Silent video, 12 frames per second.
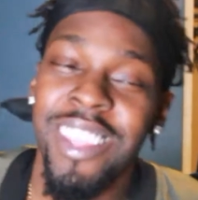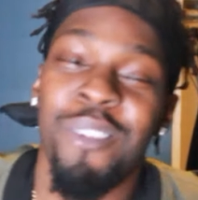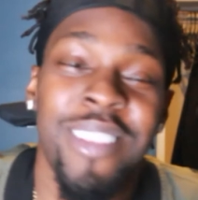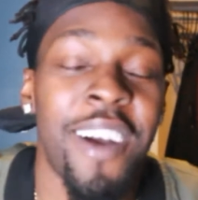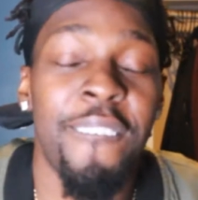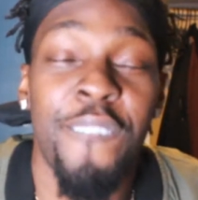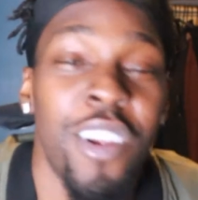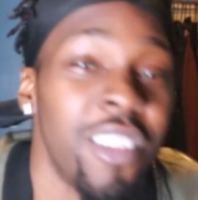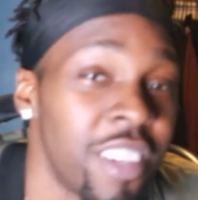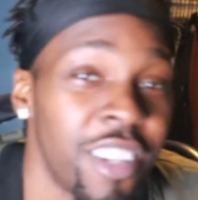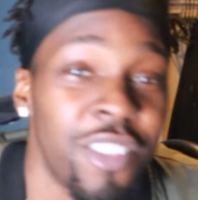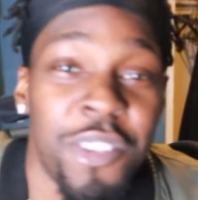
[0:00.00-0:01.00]
without
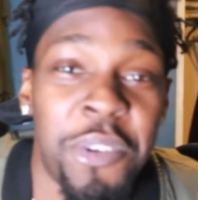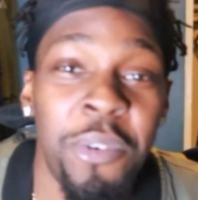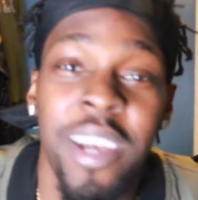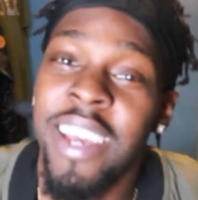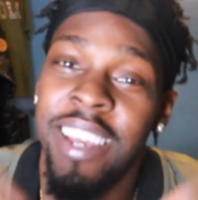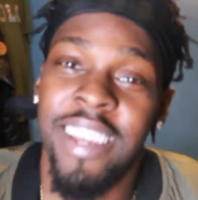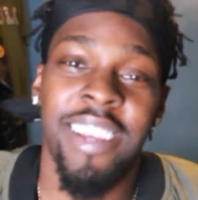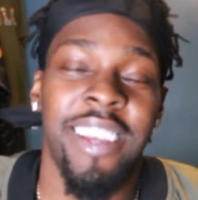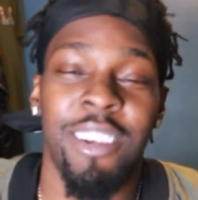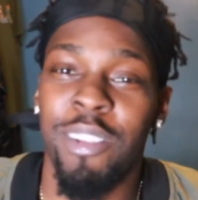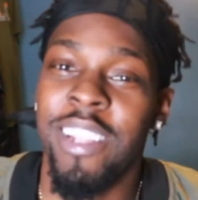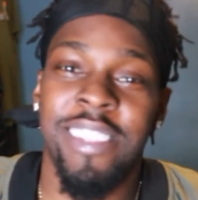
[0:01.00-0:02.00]
further ado,
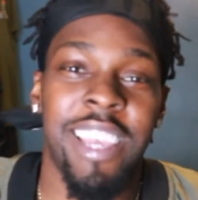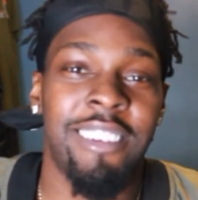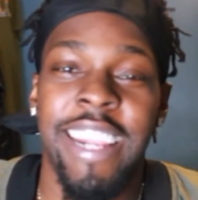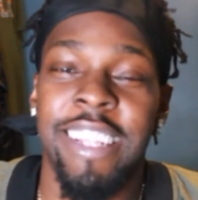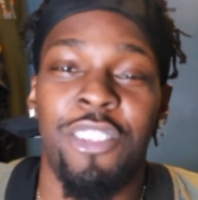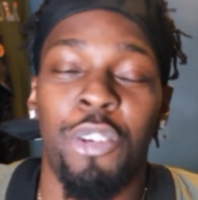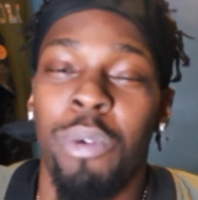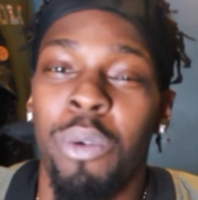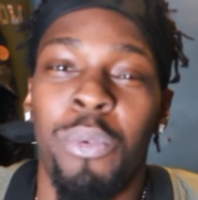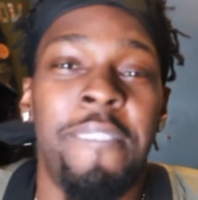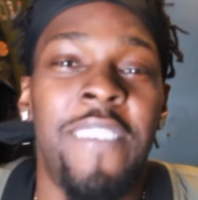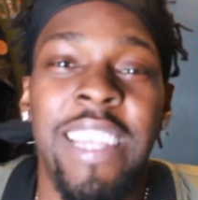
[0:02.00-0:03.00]
let's get right into
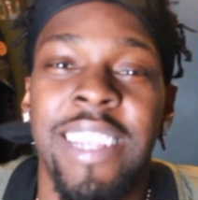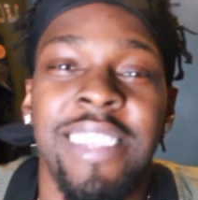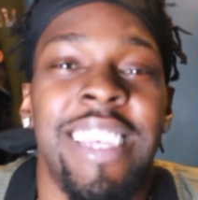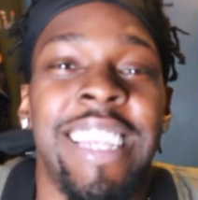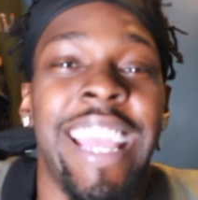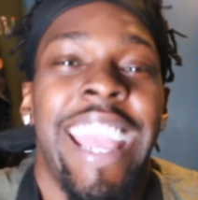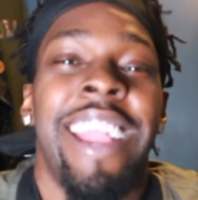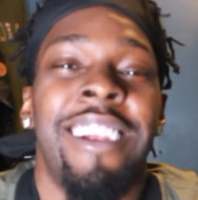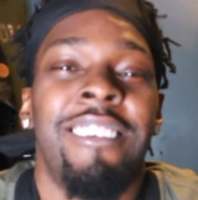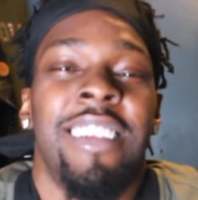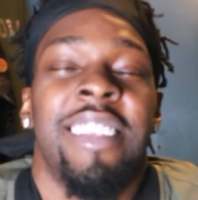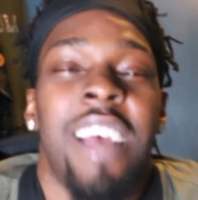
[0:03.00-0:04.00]
it with Venus in
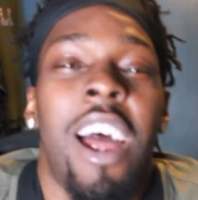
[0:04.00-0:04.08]
Aries.